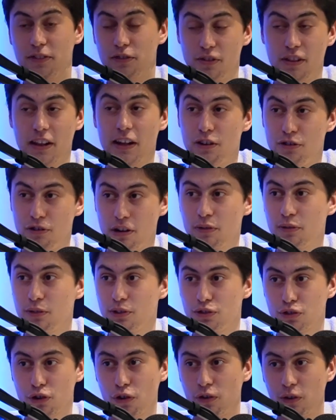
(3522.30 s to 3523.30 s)
They're
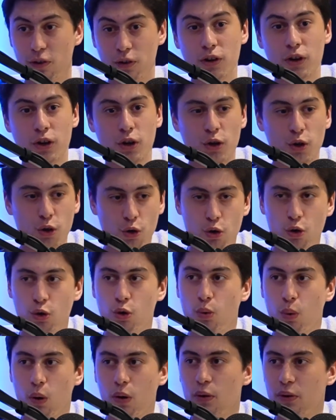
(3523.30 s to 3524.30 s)
generally scoring
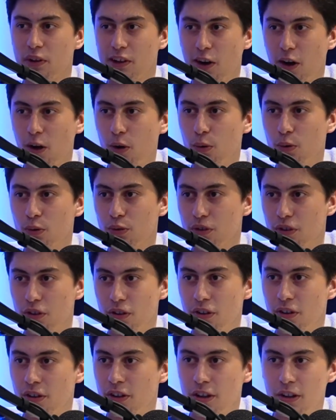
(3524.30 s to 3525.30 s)
good quality goals,
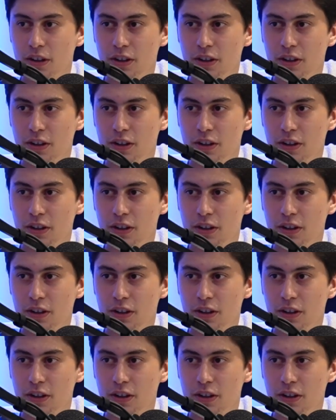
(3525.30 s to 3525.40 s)
and